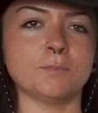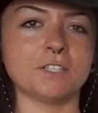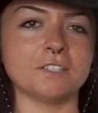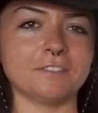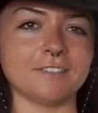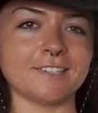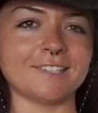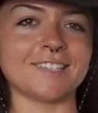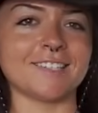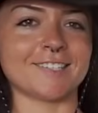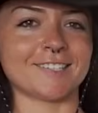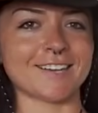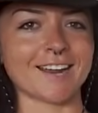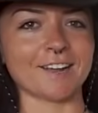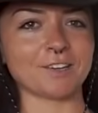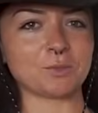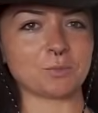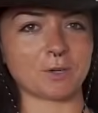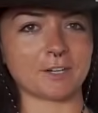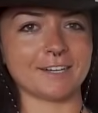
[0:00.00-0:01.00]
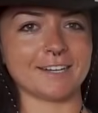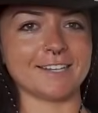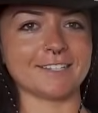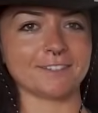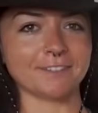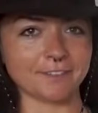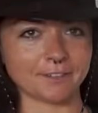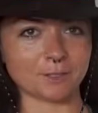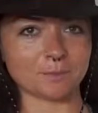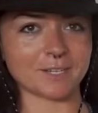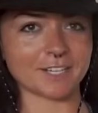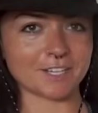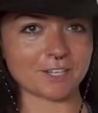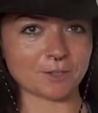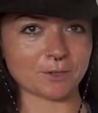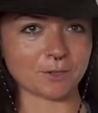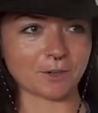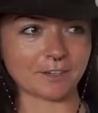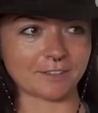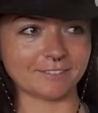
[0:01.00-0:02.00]
But at least this next one is a little bit
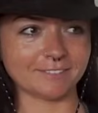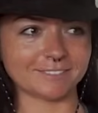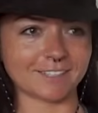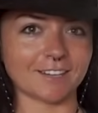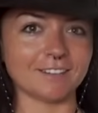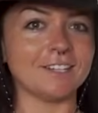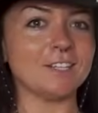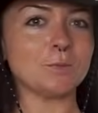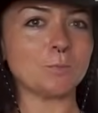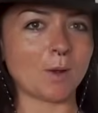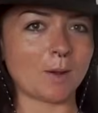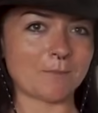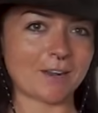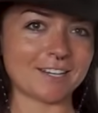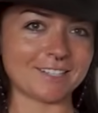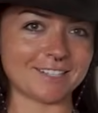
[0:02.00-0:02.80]
cuter, at least by my